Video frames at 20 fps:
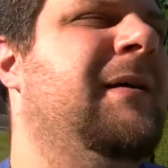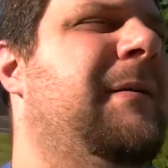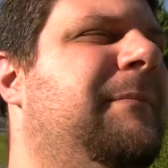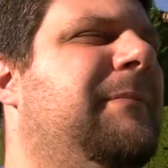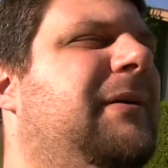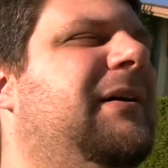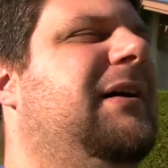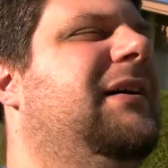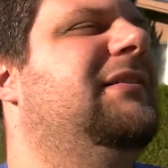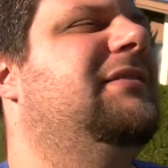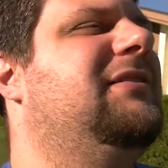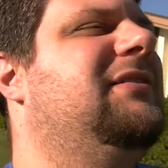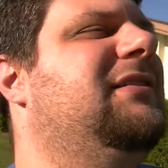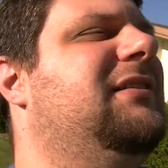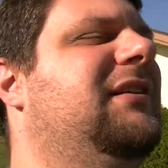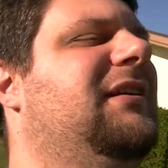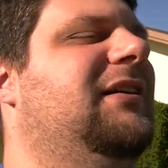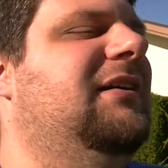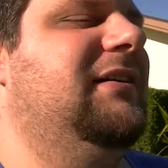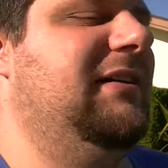but you
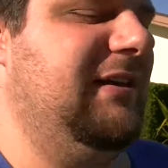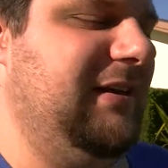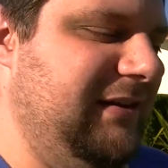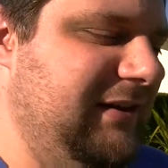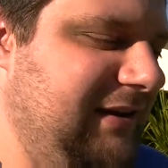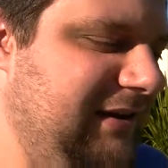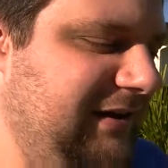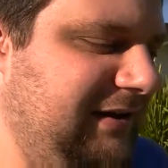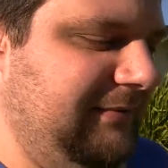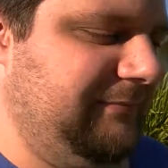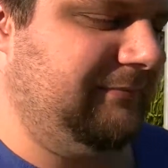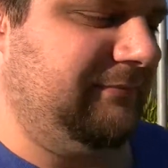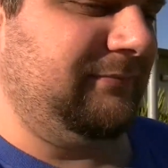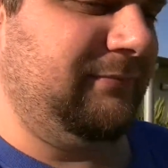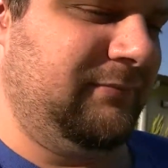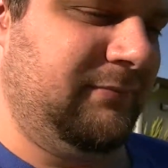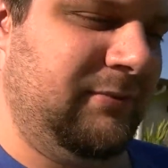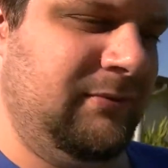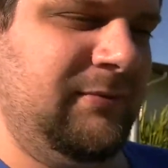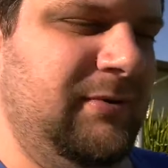know, in um,
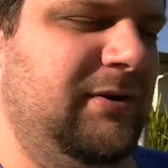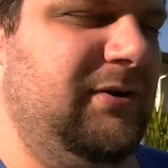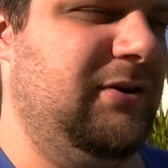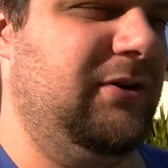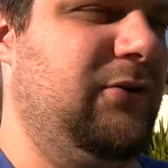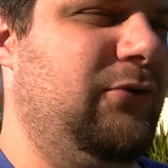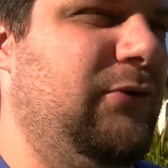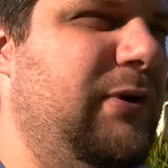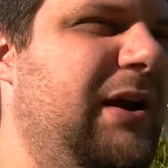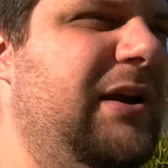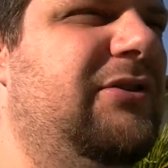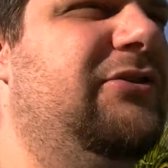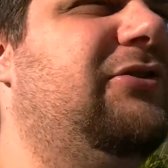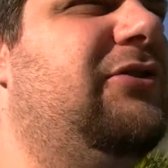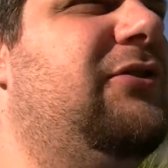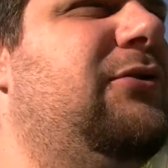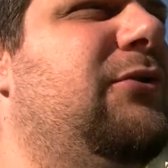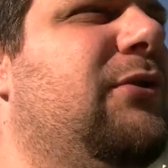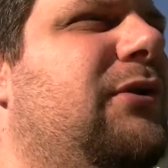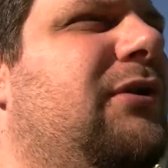when you're in grade
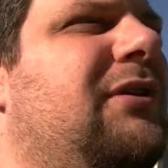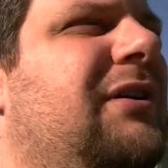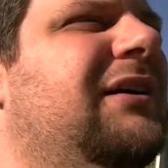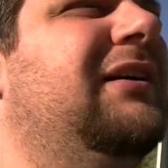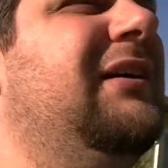school,